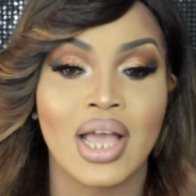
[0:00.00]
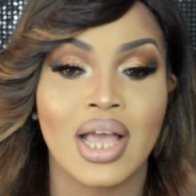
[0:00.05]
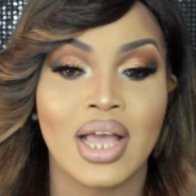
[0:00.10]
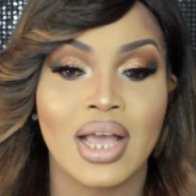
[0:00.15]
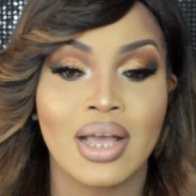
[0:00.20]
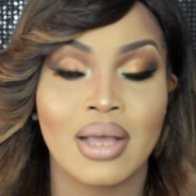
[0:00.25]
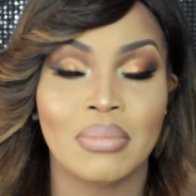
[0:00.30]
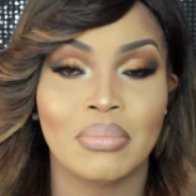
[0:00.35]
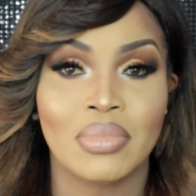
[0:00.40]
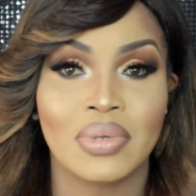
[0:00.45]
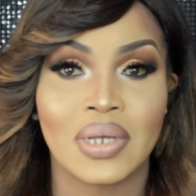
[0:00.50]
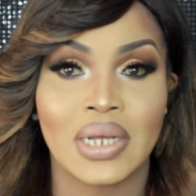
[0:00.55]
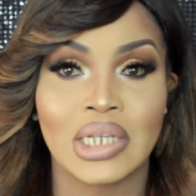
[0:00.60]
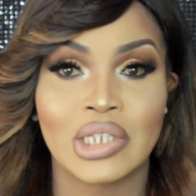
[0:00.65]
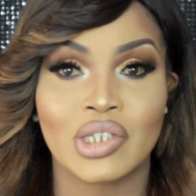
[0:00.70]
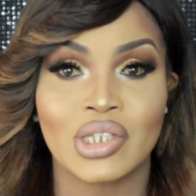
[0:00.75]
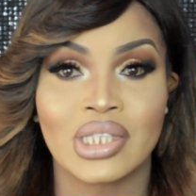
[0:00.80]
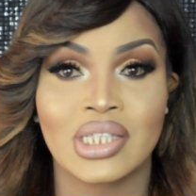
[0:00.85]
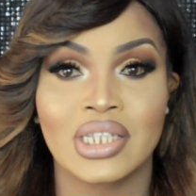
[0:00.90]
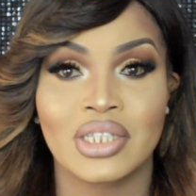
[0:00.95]
Um,
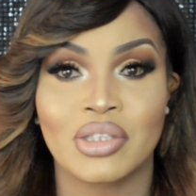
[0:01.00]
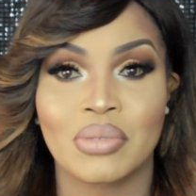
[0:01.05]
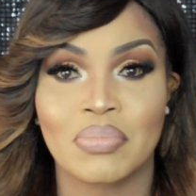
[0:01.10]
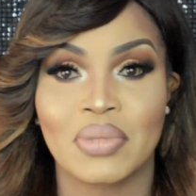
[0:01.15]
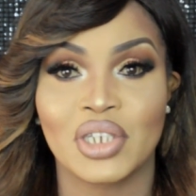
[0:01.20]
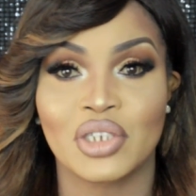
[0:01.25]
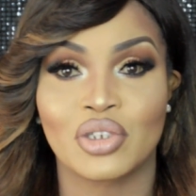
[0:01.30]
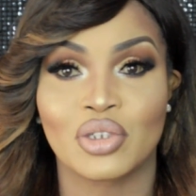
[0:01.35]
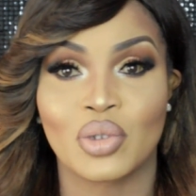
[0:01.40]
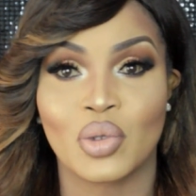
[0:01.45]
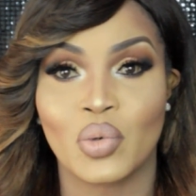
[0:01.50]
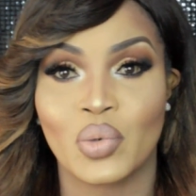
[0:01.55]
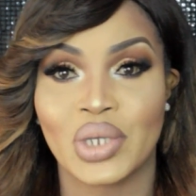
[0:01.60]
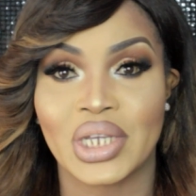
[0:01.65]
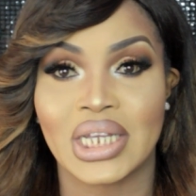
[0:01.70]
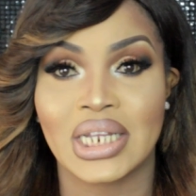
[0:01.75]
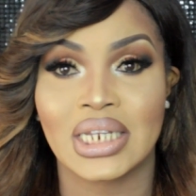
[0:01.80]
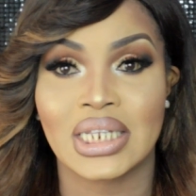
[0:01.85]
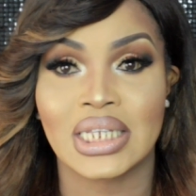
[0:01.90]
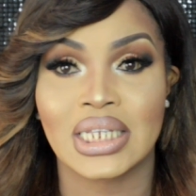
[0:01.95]
I just need to mention
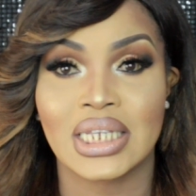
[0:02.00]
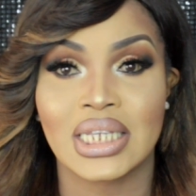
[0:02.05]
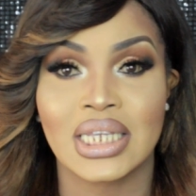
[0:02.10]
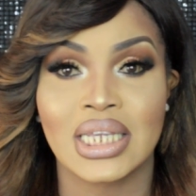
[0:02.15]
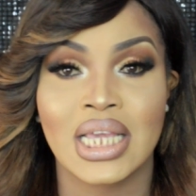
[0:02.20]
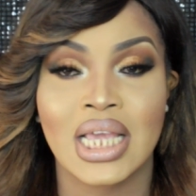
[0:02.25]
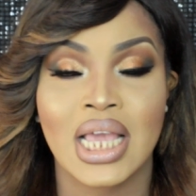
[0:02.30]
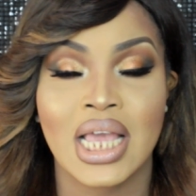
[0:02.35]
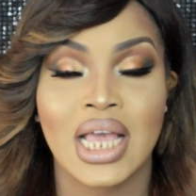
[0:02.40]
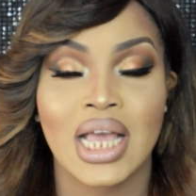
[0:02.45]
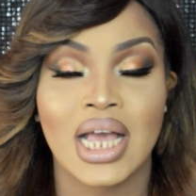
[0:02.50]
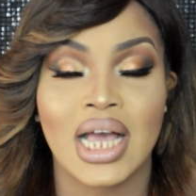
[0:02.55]
quickly,